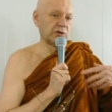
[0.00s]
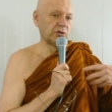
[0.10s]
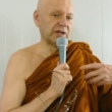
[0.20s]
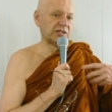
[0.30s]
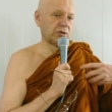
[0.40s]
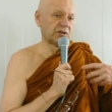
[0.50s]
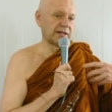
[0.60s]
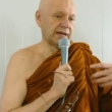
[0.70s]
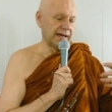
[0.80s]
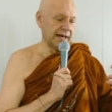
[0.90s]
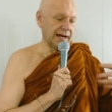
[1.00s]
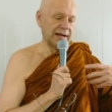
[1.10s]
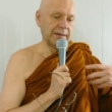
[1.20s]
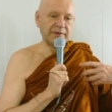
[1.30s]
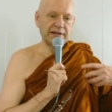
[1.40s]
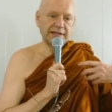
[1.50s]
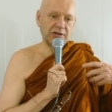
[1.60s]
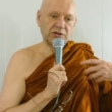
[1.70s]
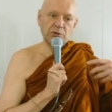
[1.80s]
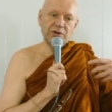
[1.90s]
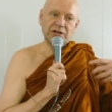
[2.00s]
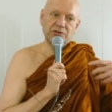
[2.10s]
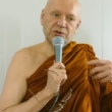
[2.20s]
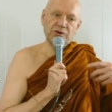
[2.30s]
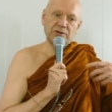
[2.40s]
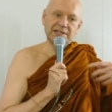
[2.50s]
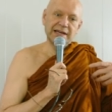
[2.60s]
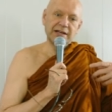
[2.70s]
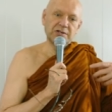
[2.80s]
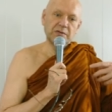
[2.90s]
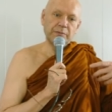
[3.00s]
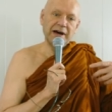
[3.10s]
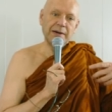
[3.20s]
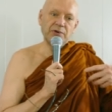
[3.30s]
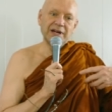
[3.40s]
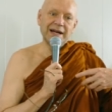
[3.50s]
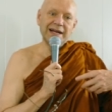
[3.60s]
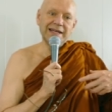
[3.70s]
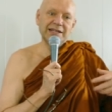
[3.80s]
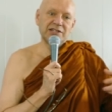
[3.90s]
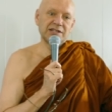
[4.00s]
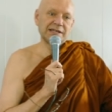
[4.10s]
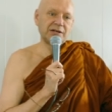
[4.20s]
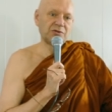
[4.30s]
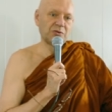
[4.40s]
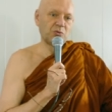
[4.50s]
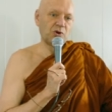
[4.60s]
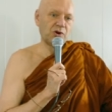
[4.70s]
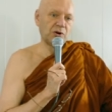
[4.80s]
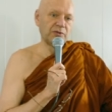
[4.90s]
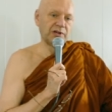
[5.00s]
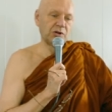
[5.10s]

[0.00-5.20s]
is not limited to your internal states of mind, but it leaches into the world.